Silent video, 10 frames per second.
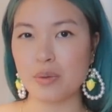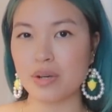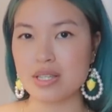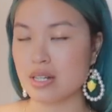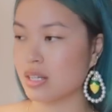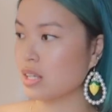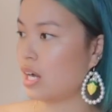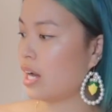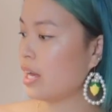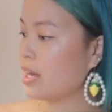It wasn't a
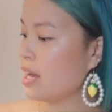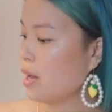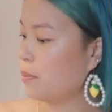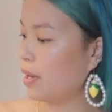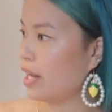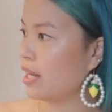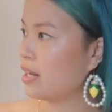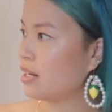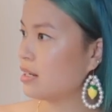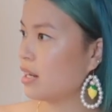lot, but
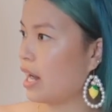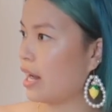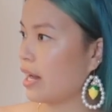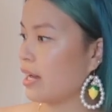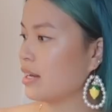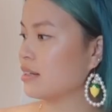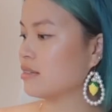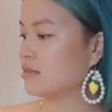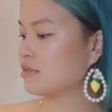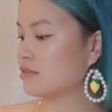I
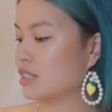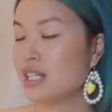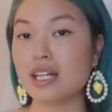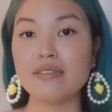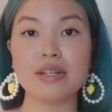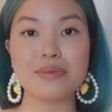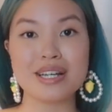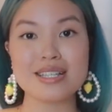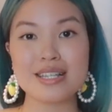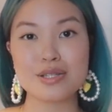really love it
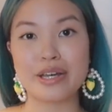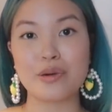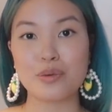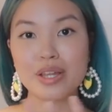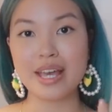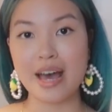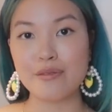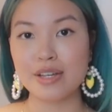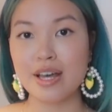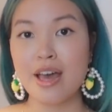because it's like really
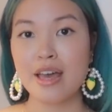heavy.